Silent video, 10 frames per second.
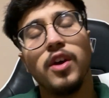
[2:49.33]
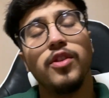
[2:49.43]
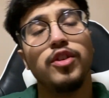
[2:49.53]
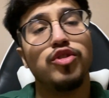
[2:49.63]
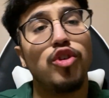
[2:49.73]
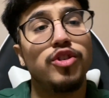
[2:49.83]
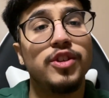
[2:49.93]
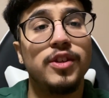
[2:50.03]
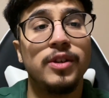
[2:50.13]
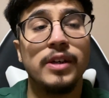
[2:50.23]
They start
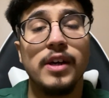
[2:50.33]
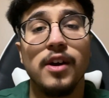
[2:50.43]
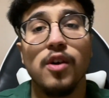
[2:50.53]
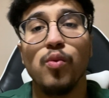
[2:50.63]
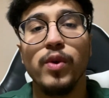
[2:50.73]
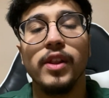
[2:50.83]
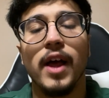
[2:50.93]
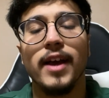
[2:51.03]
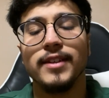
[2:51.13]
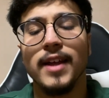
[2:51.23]
to
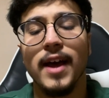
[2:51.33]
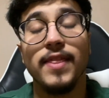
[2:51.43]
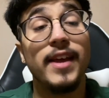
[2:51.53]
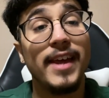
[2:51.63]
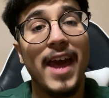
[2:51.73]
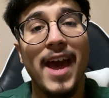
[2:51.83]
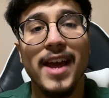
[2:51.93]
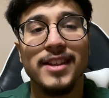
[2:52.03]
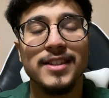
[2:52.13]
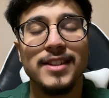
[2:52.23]
realize that they
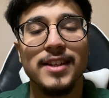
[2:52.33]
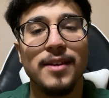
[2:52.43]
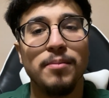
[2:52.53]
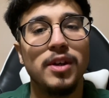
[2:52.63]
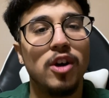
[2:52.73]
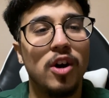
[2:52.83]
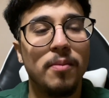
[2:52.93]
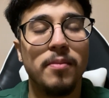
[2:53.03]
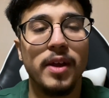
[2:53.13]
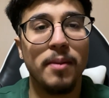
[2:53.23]
can't
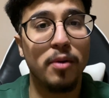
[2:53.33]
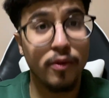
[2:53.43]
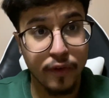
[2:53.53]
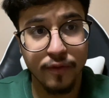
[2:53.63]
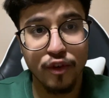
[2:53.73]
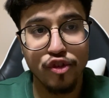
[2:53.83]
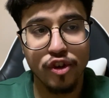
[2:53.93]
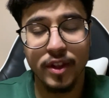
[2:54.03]
become a perfect version.